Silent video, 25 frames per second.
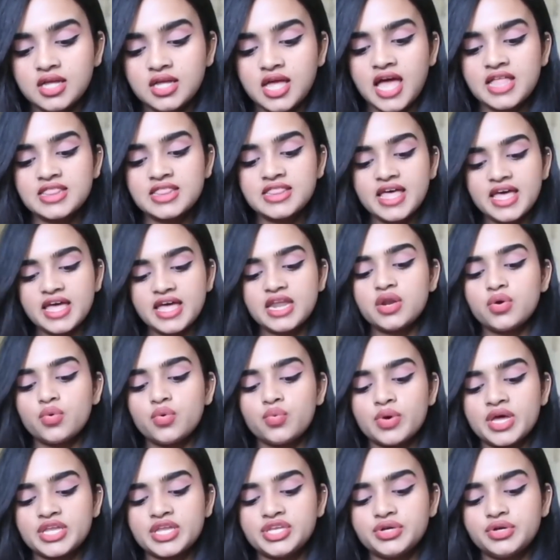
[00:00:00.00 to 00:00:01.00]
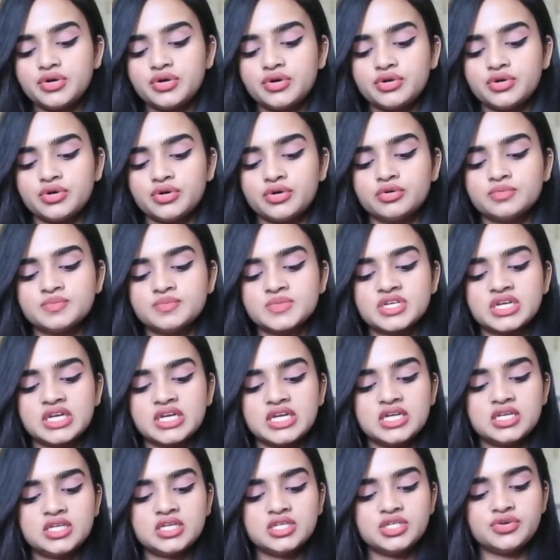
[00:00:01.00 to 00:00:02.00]
And then when you go to home
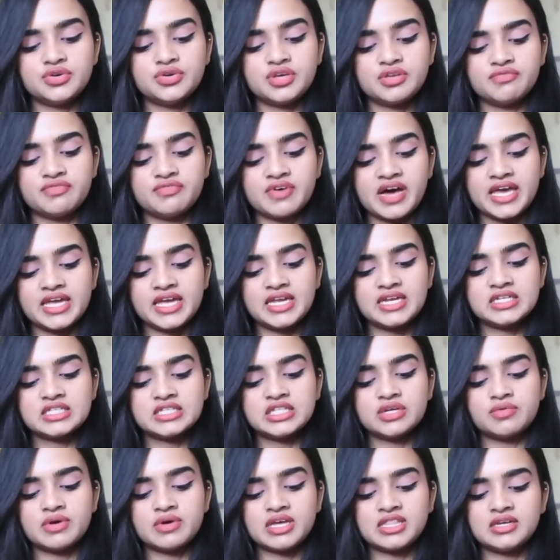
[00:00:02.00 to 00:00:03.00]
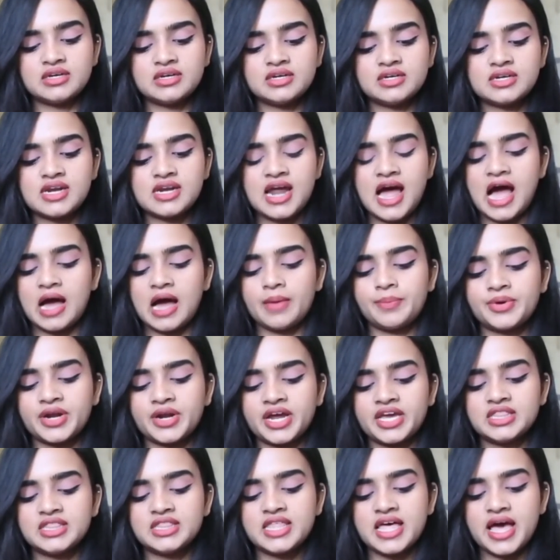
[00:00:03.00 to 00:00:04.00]
screen, you can find the weather app
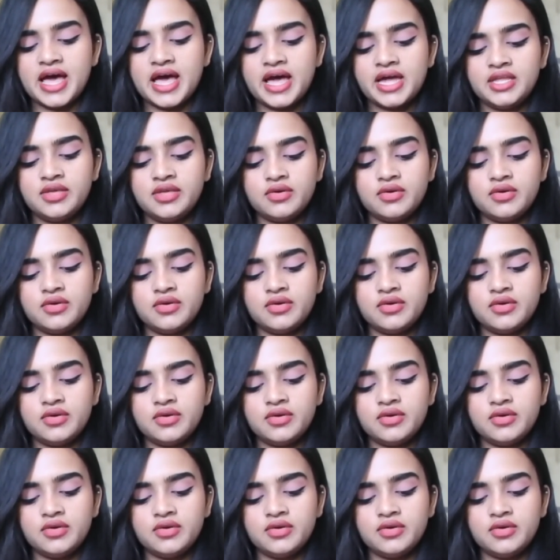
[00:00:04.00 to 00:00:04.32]
right there.